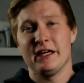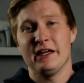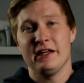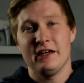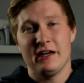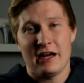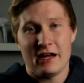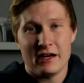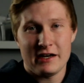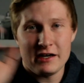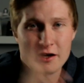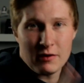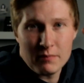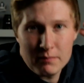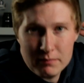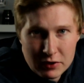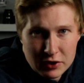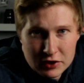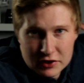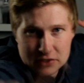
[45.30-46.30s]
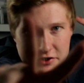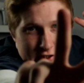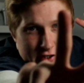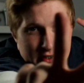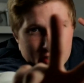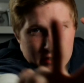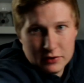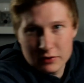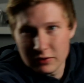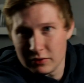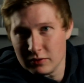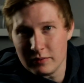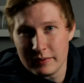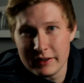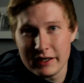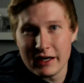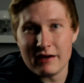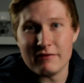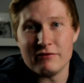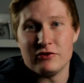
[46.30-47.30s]
in at number 2,
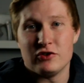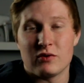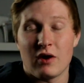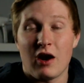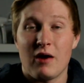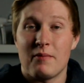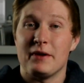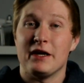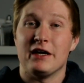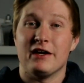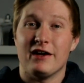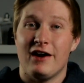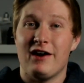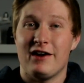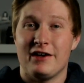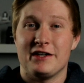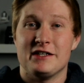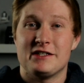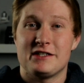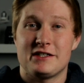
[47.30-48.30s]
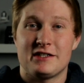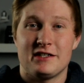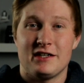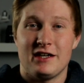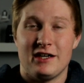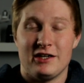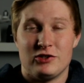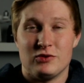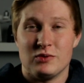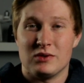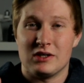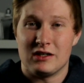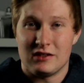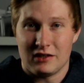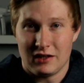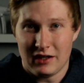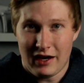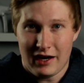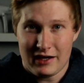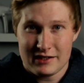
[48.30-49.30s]
we have dropping ice into a
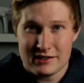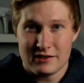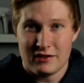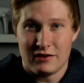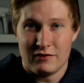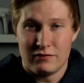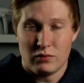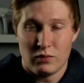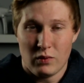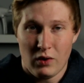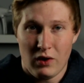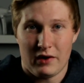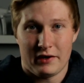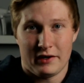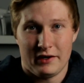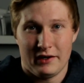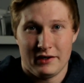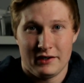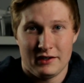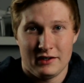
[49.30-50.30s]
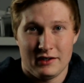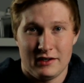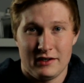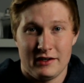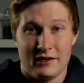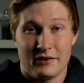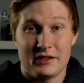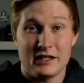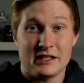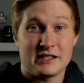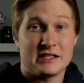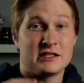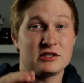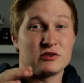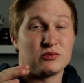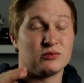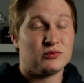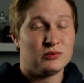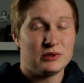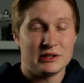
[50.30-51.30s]
glass of water. Now this is
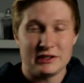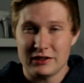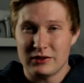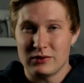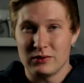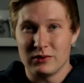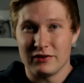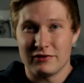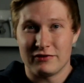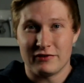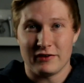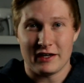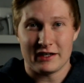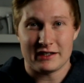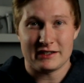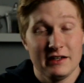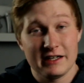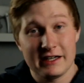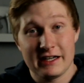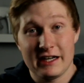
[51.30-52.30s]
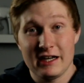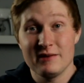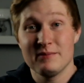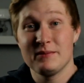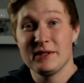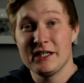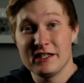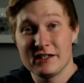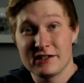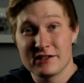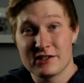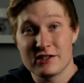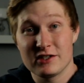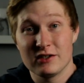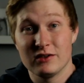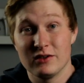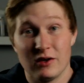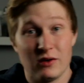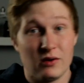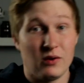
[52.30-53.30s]
a really cool effect that can be done
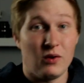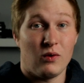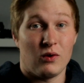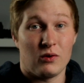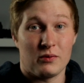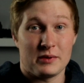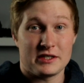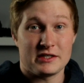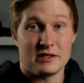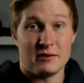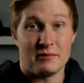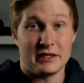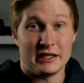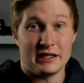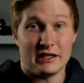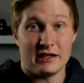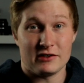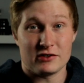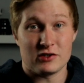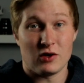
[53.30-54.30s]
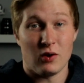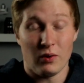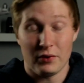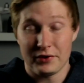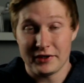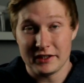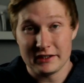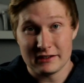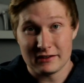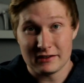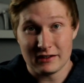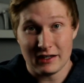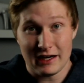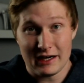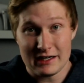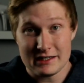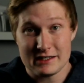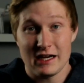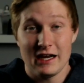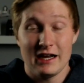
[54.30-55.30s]
solo or with somebody else holding the
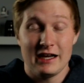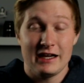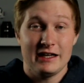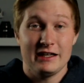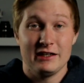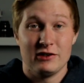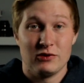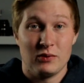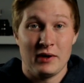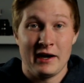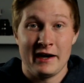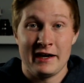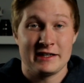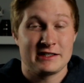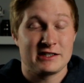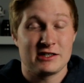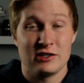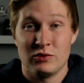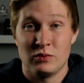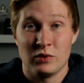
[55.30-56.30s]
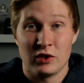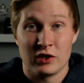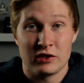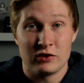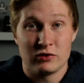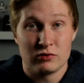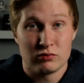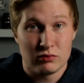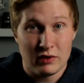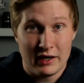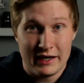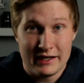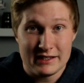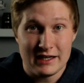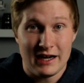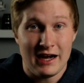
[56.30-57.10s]
glass. Either way, it's gonna work great.